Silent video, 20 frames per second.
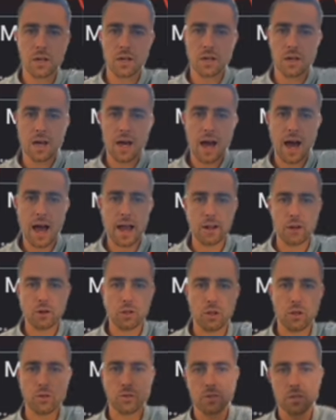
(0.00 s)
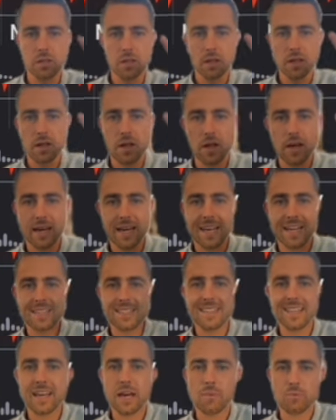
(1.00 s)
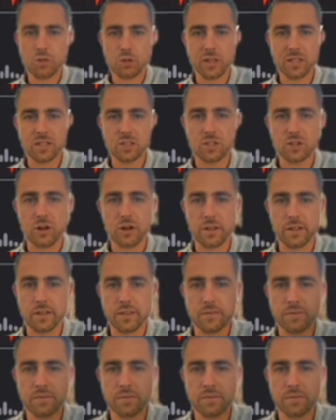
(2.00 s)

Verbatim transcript: higher lows. Is the uptrend starting?